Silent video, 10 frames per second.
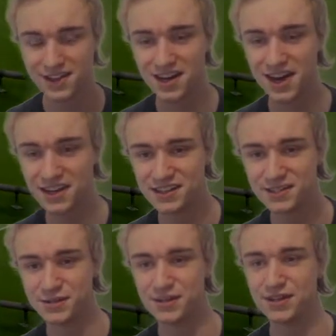glide
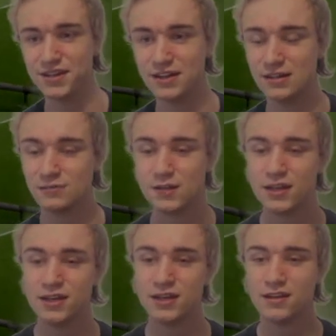into the
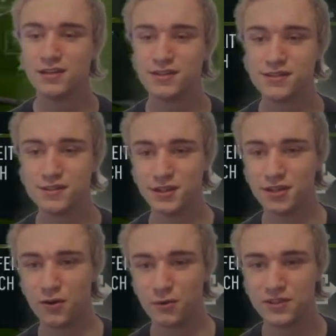
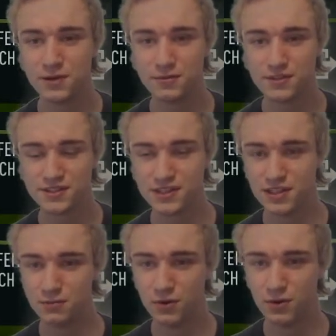goalkeeper and
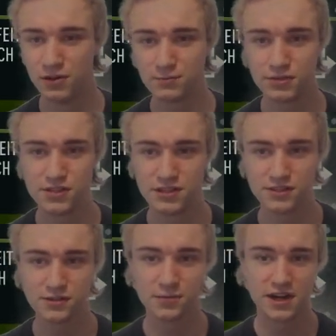steal the ball and put it
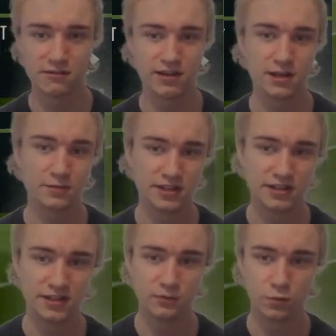into the back of the net, but
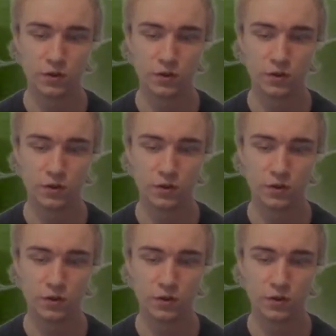it didn't